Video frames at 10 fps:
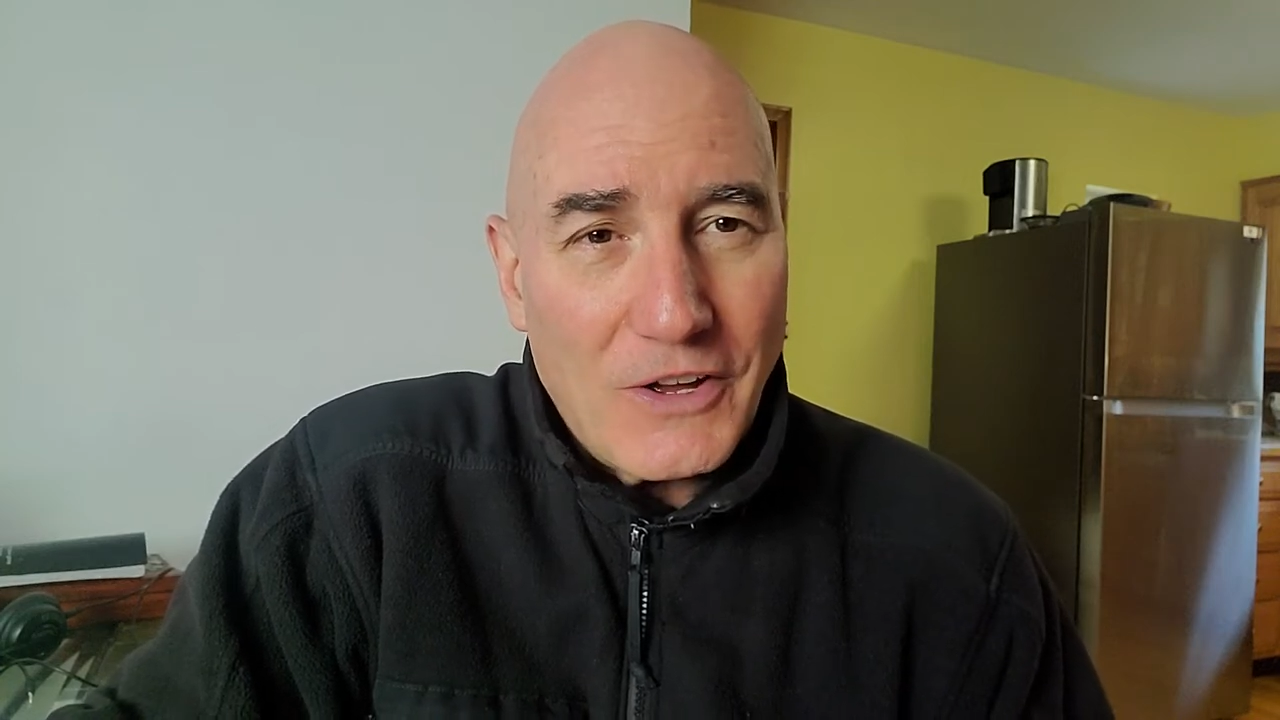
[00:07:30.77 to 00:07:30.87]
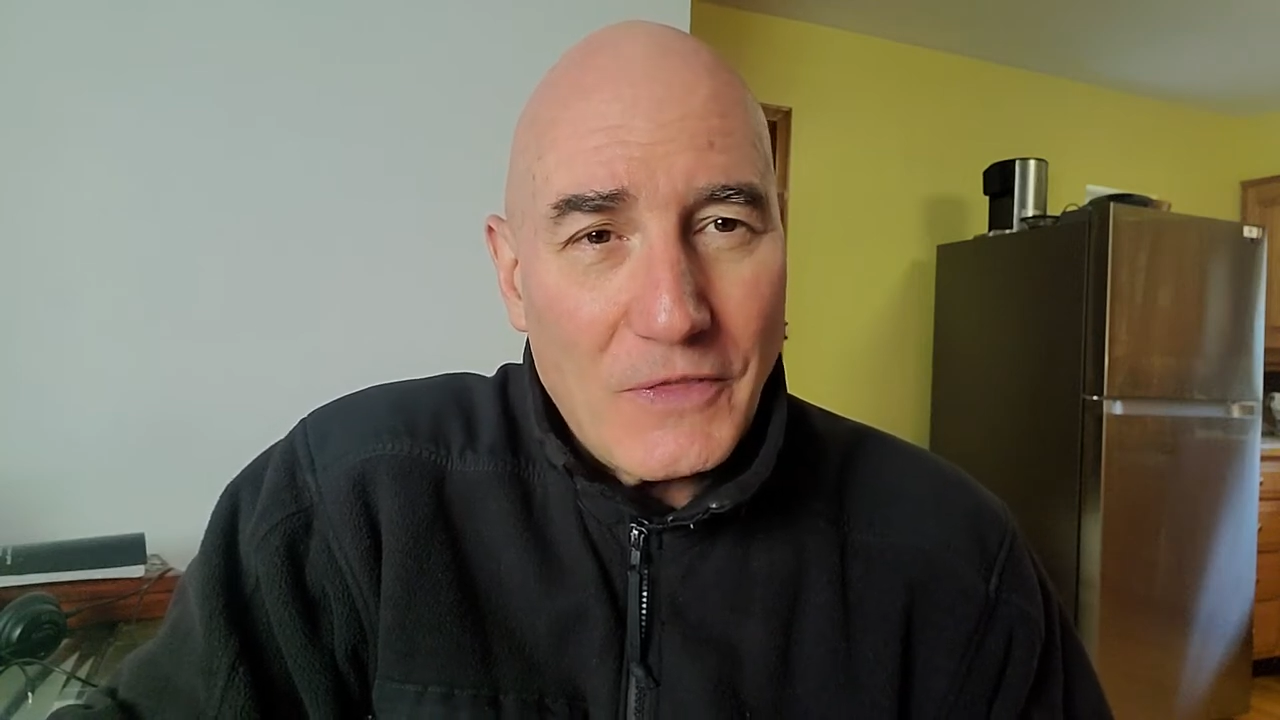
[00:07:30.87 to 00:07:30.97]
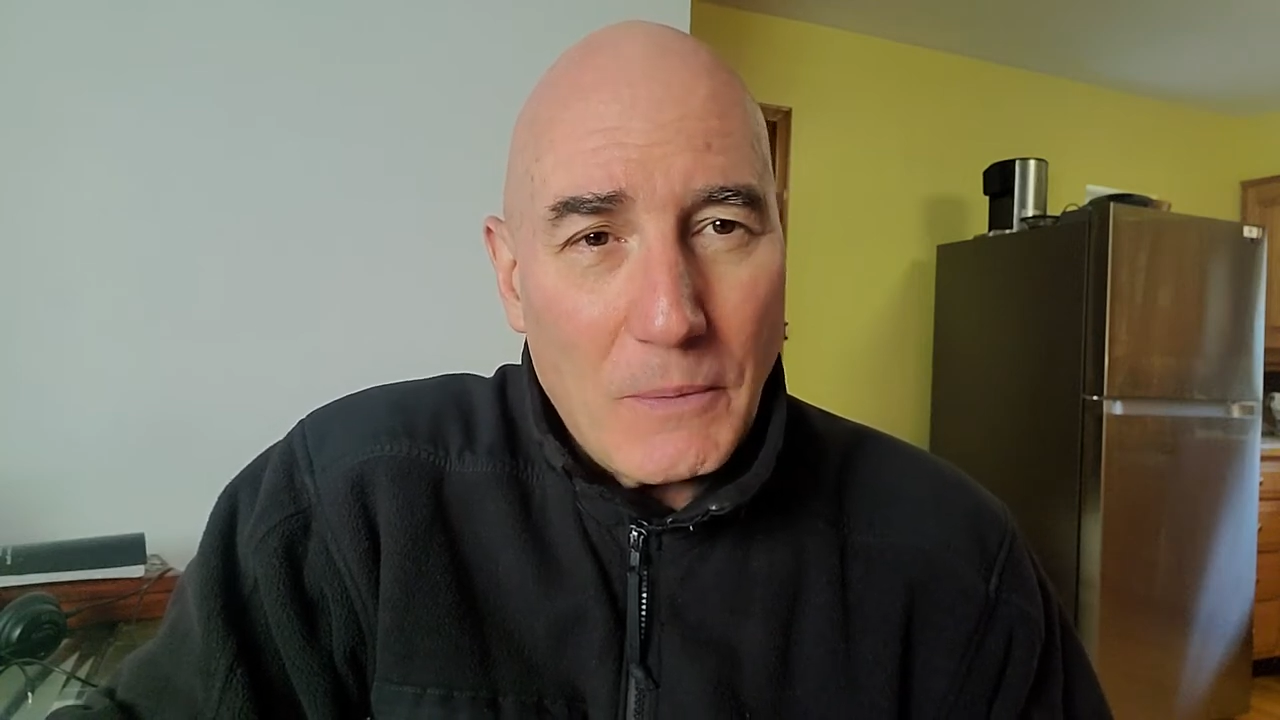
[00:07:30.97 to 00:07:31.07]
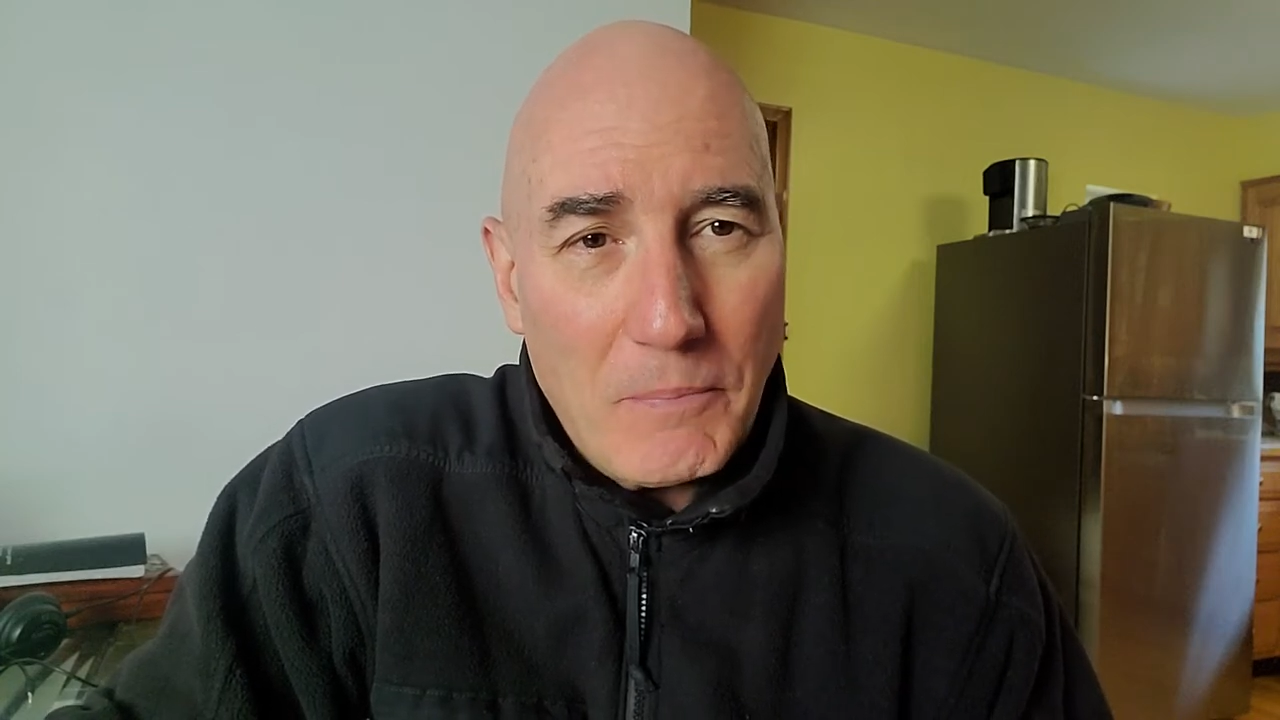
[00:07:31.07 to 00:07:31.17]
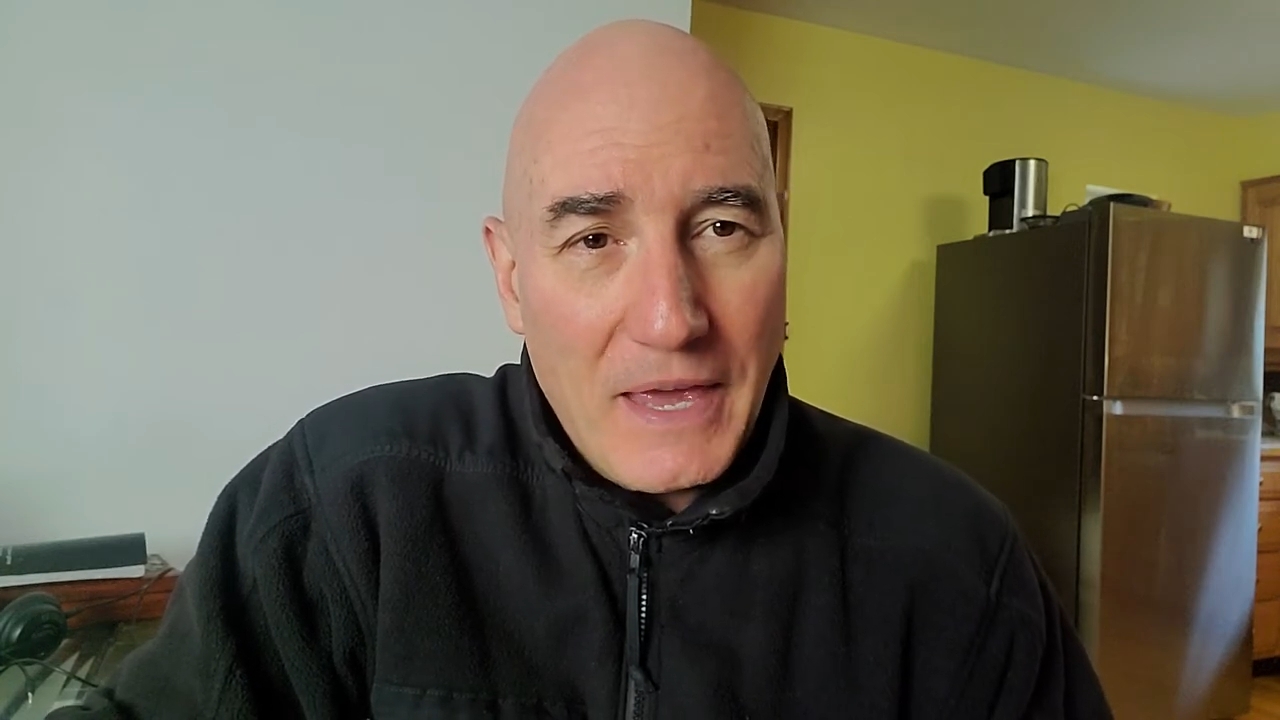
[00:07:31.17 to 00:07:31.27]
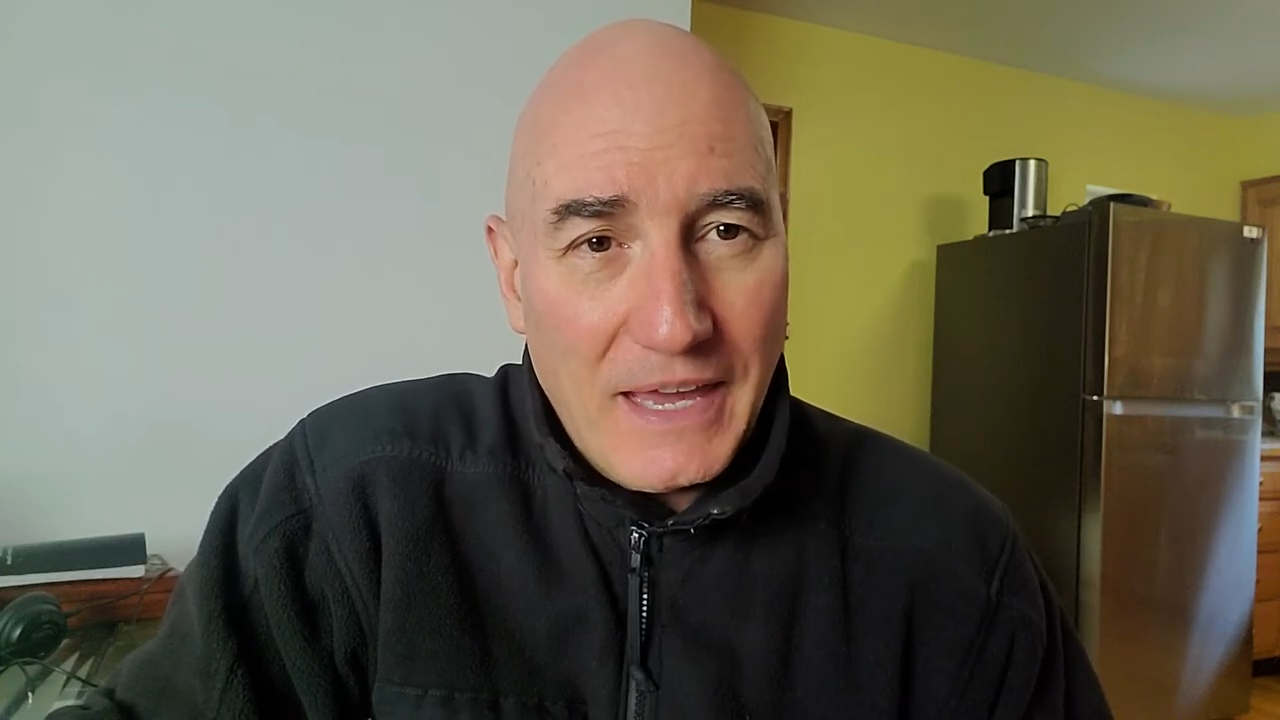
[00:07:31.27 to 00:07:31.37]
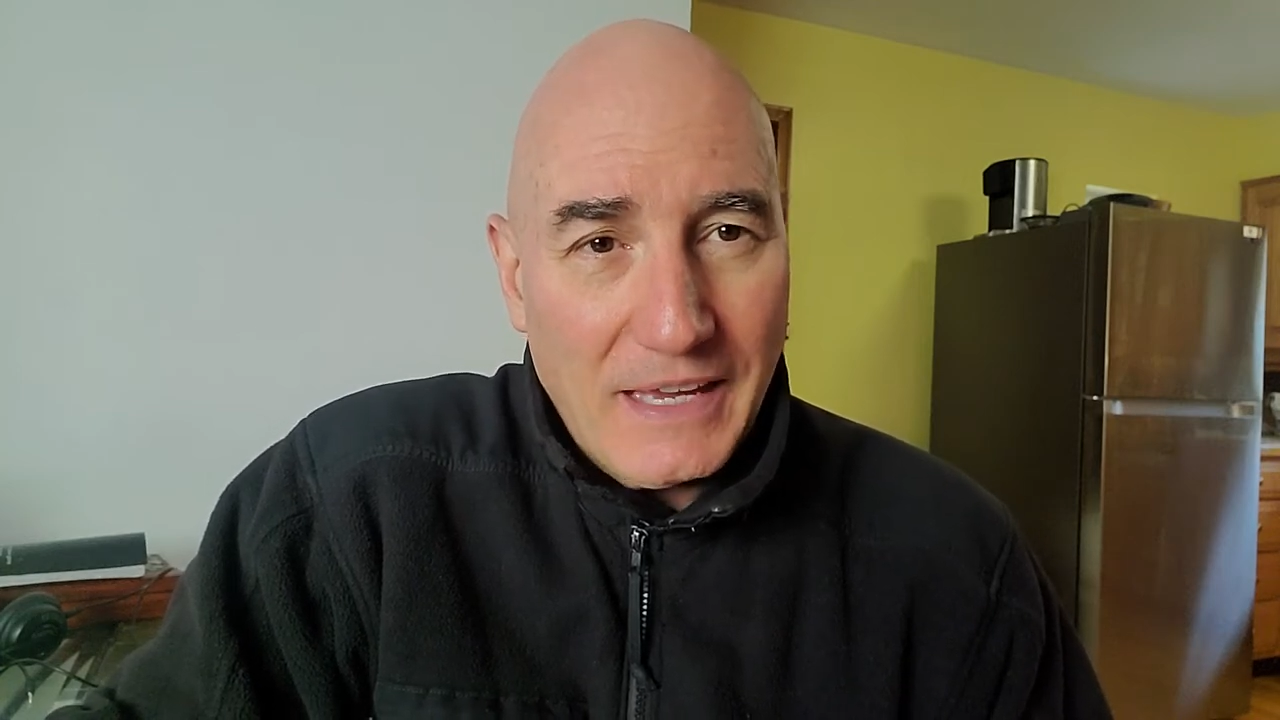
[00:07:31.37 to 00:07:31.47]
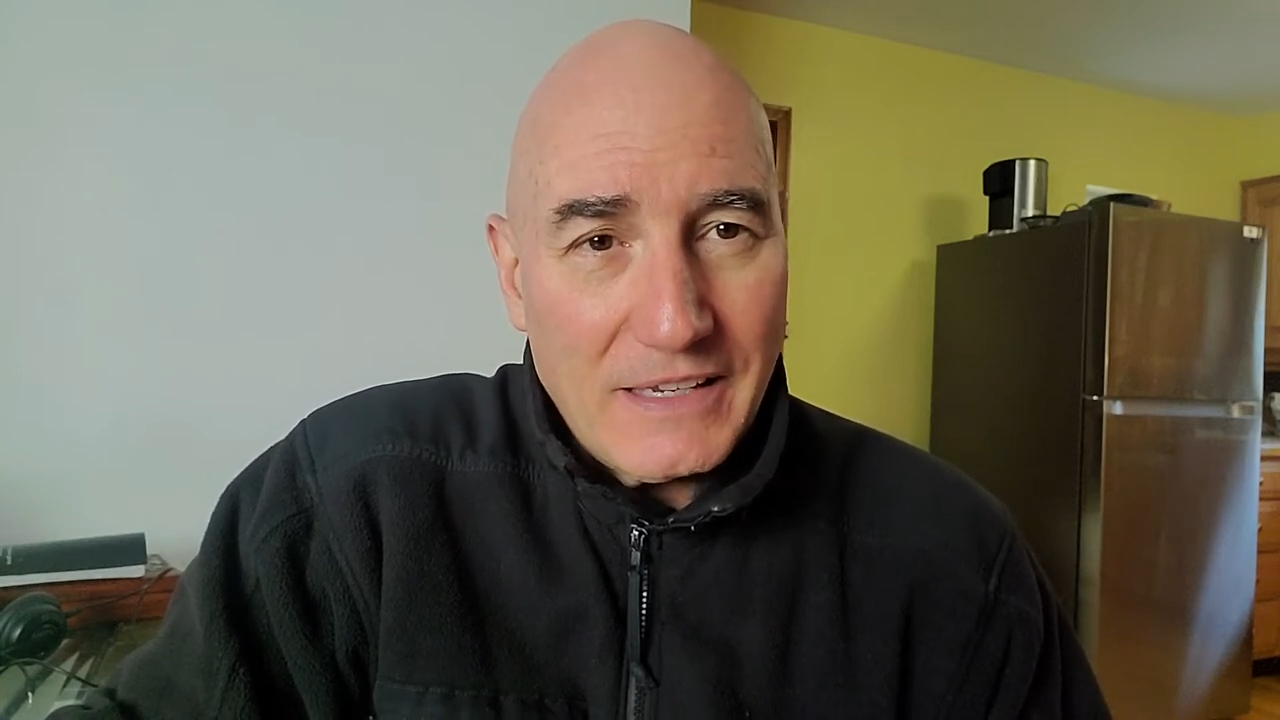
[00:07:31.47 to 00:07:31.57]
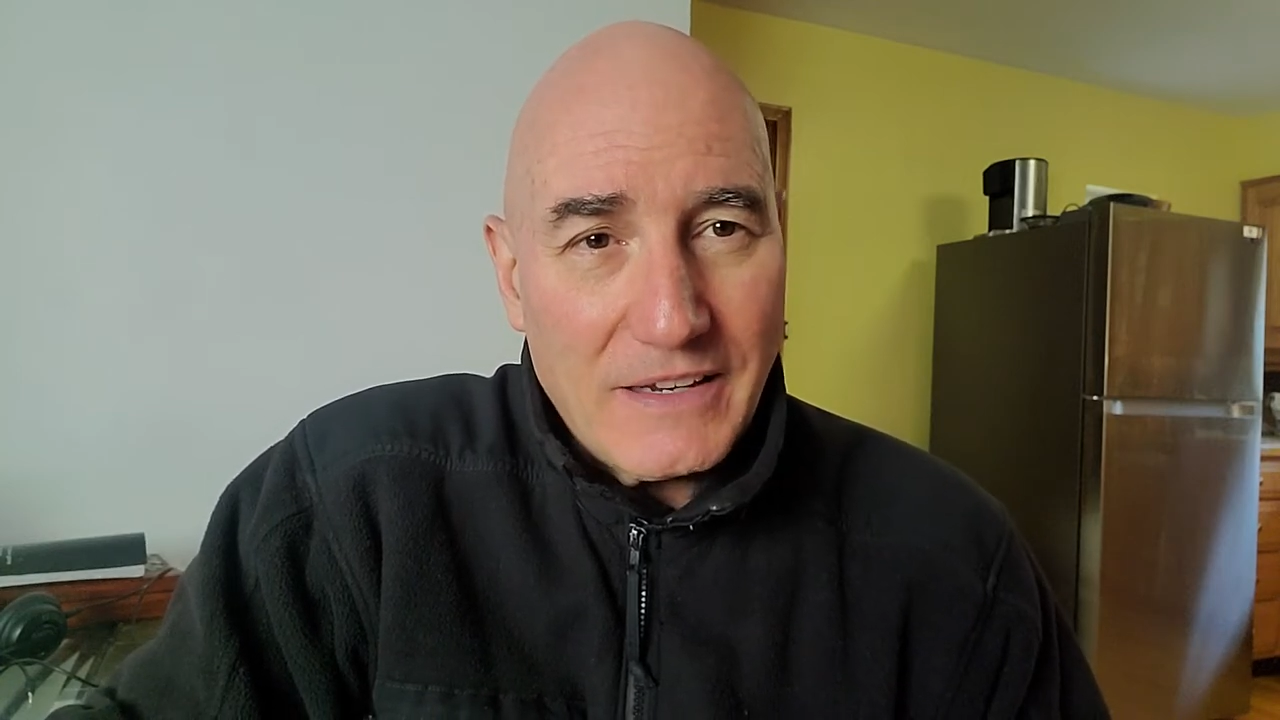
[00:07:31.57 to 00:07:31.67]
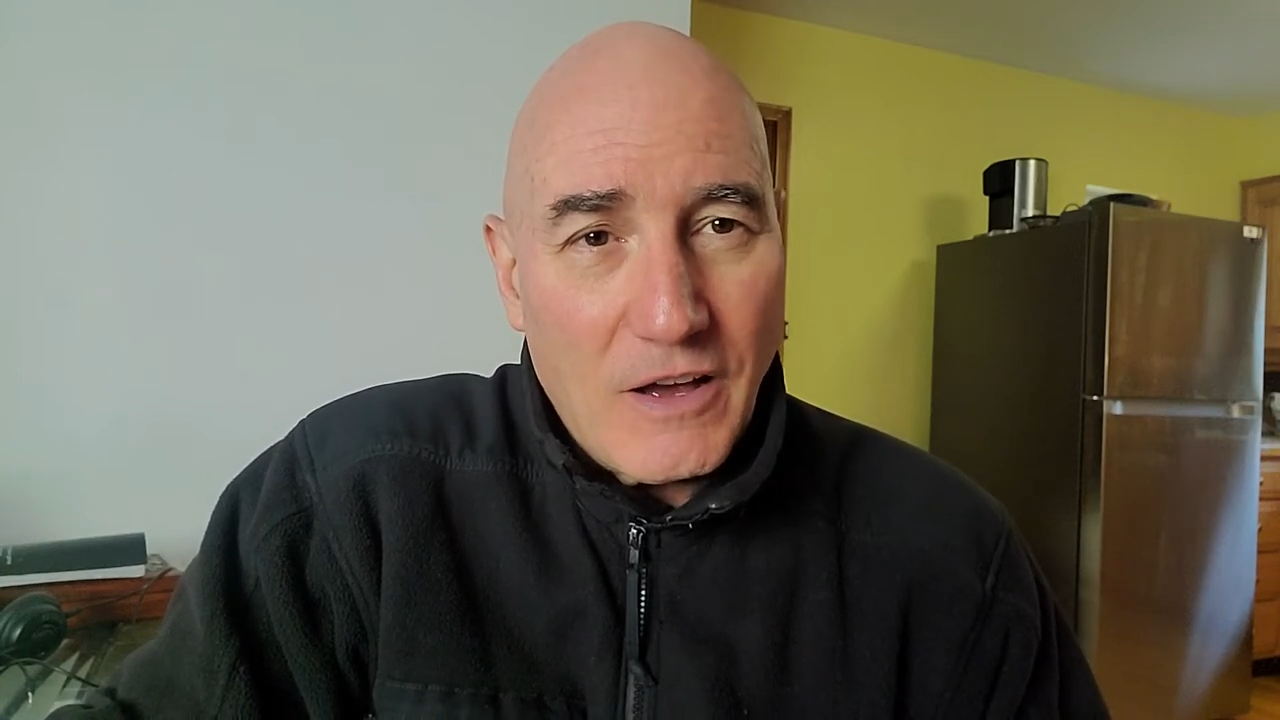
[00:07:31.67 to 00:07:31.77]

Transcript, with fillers: on the paint